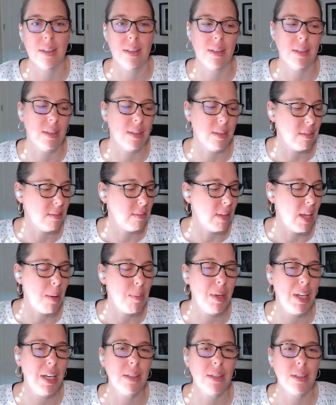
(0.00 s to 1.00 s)
just
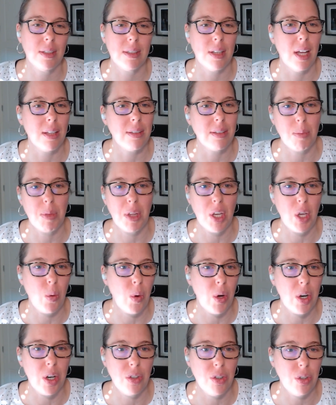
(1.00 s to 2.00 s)
not something you
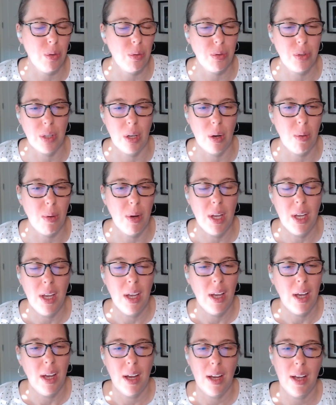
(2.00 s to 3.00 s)
want to do. So,
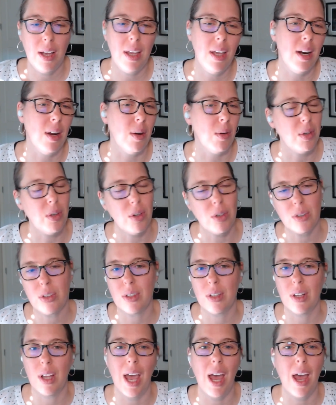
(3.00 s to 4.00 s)

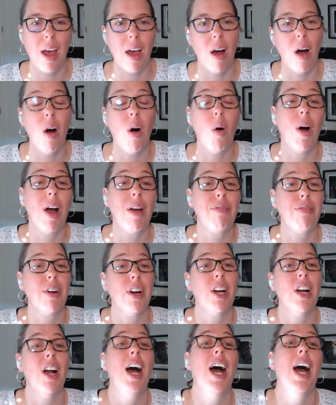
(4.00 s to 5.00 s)
I
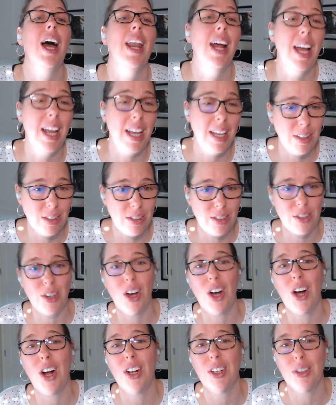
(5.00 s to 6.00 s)
forgot I
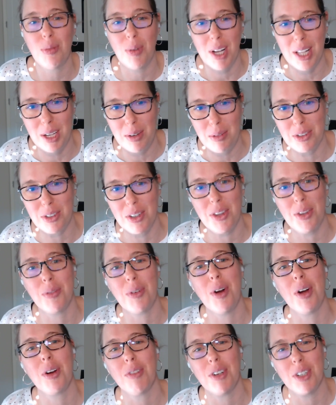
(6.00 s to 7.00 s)
installed while I was on the
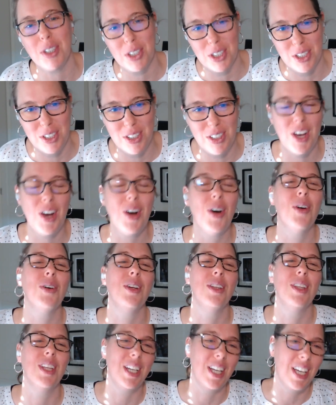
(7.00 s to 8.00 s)
wrong version of Node,
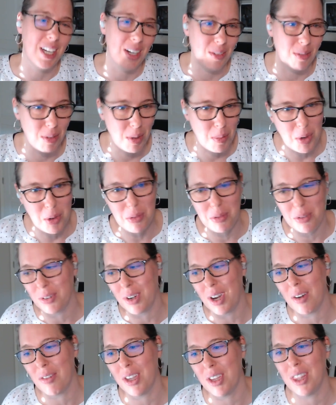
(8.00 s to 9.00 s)
and then you got to remove
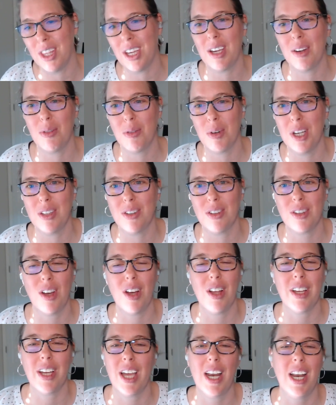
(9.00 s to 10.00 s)
everything and
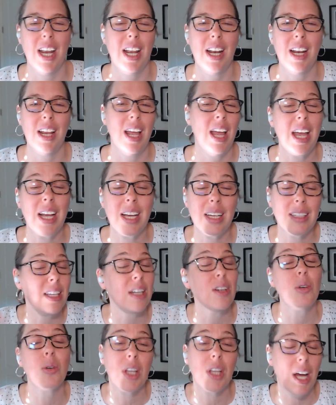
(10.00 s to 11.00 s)
reinstall again. Because I
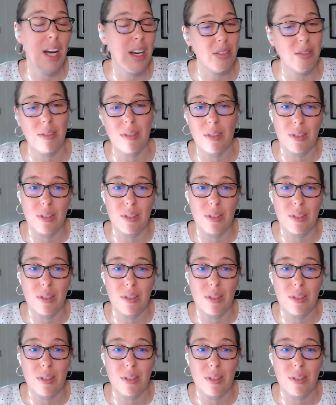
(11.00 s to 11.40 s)
do a lot of